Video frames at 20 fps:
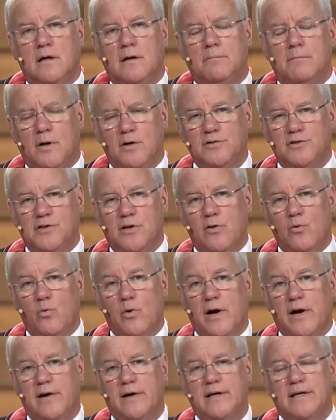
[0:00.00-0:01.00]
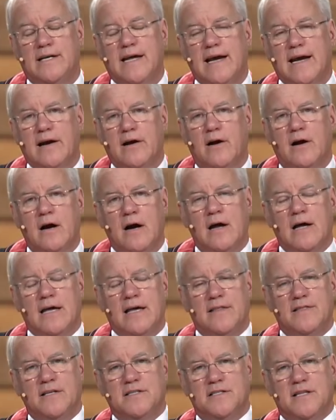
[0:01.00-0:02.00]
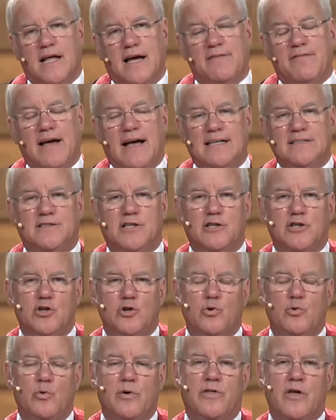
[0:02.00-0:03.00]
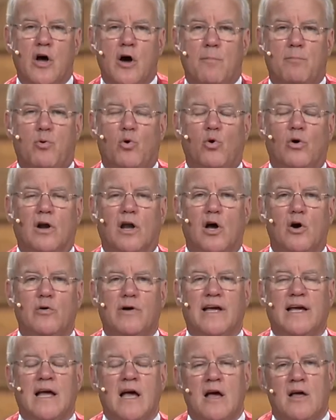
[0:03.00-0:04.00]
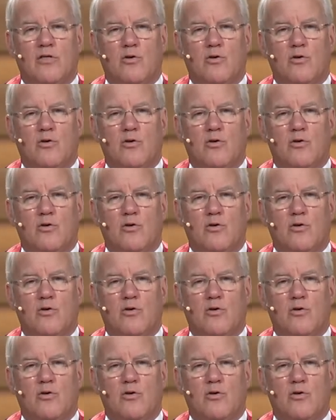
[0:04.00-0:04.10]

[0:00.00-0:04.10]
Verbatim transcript: Most of the wear and tear in this life has to do with poor loading,